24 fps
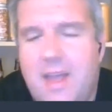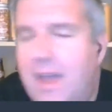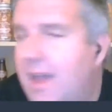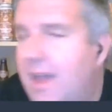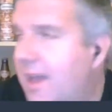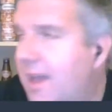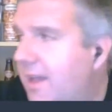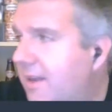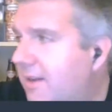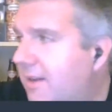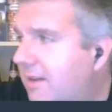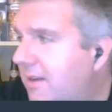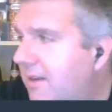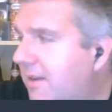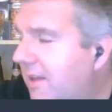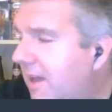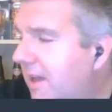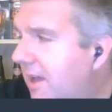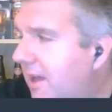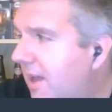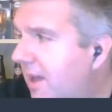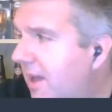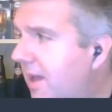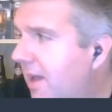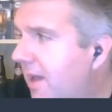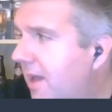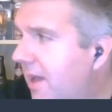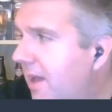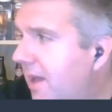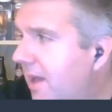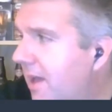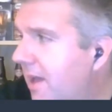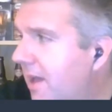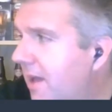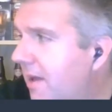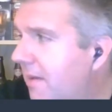and
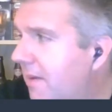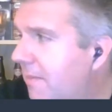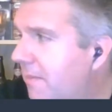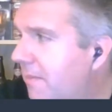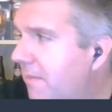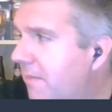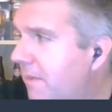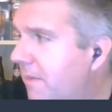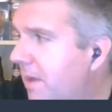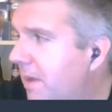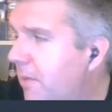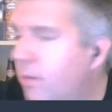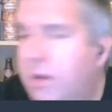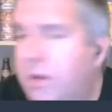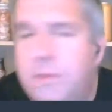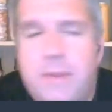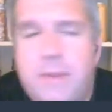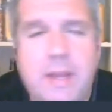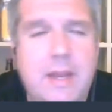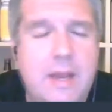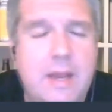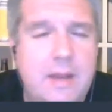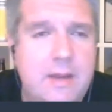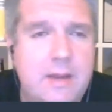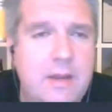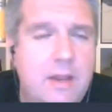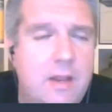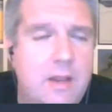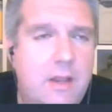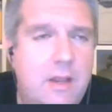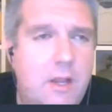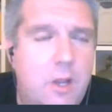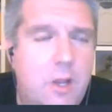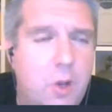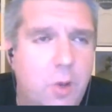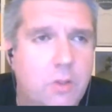um, it would have been
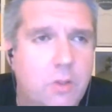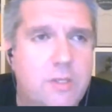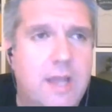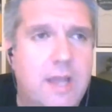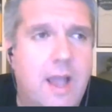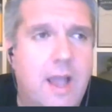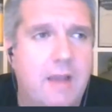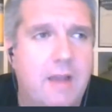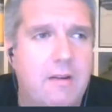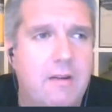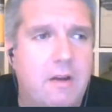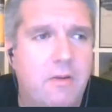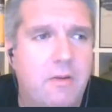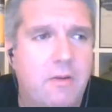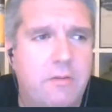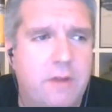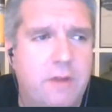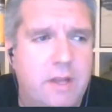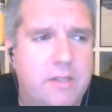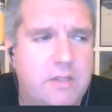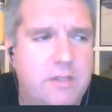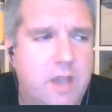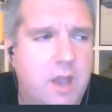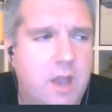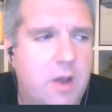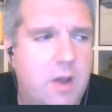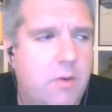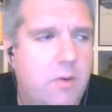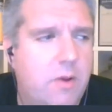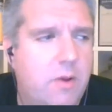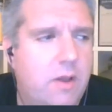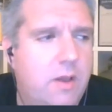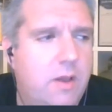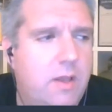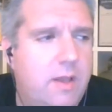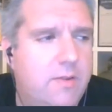cool to hang around with
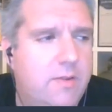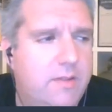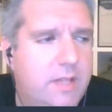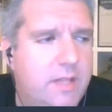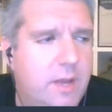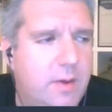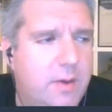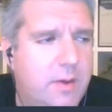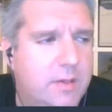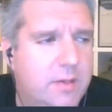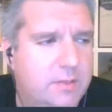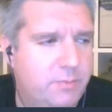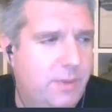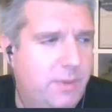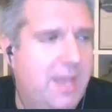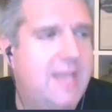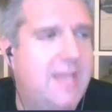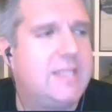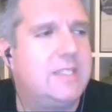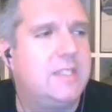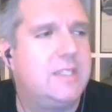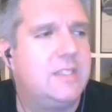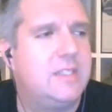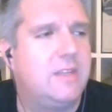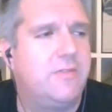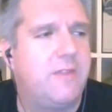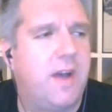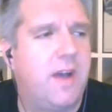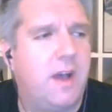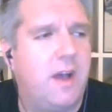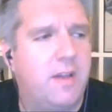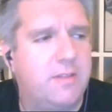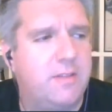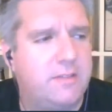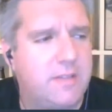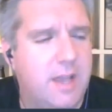Rasco, even though he was pissed as a
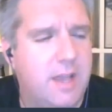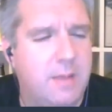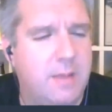fart on